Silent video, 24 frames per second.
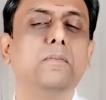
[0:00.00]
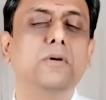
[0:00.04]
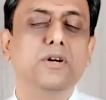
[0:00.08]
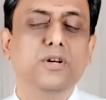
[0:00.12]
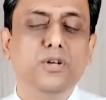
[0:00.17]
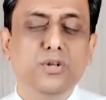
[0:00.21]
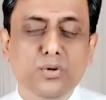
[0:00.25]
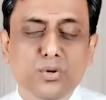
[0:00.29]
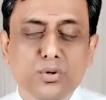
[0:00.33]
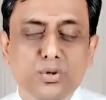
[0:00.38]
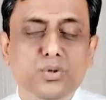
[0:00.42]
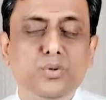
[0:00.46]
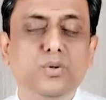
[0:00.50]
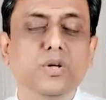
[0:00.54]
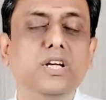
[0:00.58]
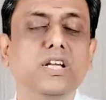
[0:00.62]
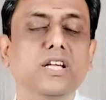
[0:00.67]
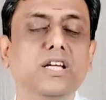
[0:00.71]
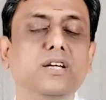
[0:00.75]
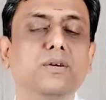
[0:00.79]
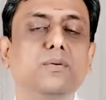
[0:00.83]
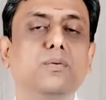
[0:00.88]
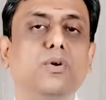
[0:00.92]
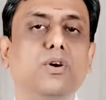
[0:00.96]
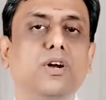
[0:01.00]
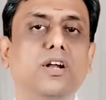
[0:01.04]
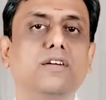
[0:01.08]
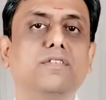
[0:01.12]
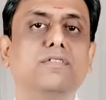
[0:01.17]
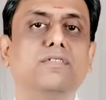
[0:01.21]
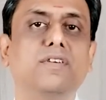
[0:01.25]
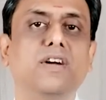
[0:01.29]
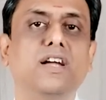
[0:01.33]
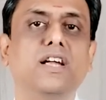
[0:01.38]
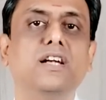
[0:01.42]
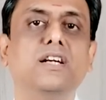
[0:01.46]
But usually what
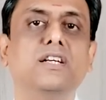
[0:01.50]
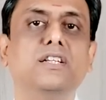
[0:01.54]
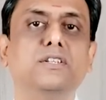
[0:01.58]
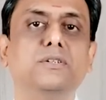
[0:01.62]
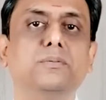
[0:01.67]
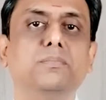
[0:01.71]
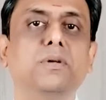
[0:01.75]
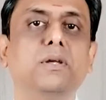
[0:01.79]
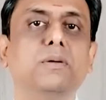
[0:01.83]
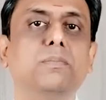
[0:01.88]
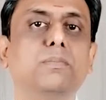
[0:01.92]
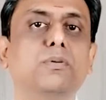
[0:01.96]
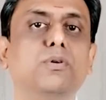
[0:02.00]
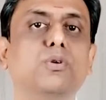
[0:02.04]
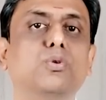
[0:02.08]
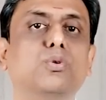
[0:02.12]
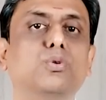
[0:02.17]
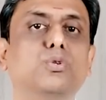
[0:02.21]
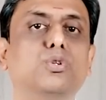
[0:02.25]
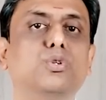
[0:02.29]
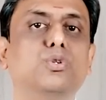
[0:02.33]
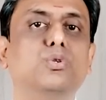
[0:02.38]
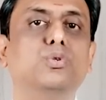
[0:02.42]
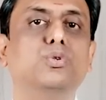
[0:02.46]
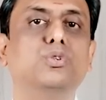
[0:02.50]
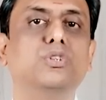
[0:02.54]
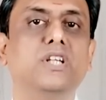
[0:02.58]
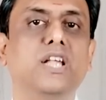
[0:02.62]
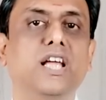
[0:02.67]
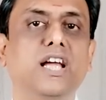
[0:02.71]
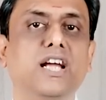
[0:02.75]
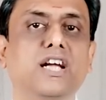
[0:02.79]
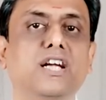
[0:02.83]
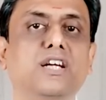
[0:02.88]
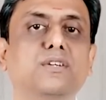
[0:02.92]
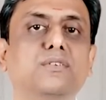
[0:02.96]
I find is people who choose
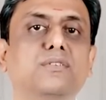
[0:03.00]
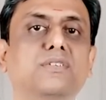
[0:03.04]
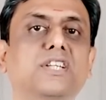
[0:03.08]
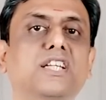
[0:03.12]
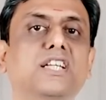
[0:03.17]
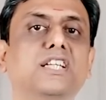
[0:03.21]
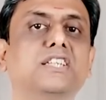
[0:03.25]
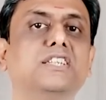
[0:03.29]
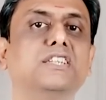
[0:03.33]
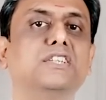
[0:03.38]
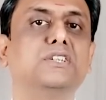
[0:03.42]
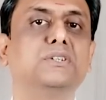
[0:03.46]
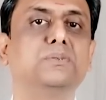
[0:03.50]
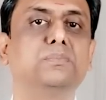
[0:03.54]
negative things,